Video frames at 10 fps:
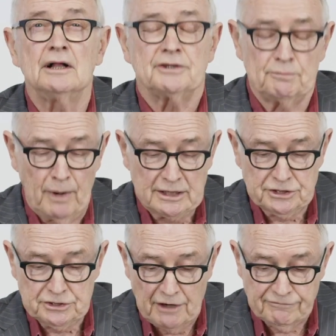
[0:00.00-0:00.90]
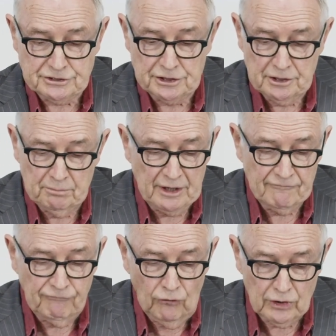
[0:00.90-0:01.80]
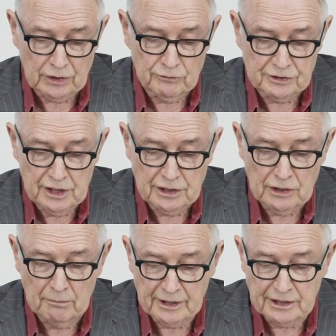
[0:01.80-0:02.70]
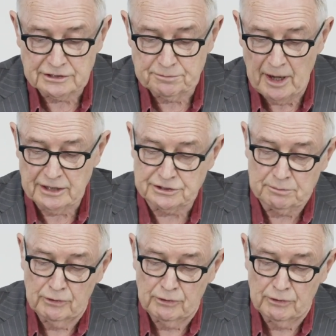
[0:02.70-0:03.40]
the budget deficit had been falling with economic expansion,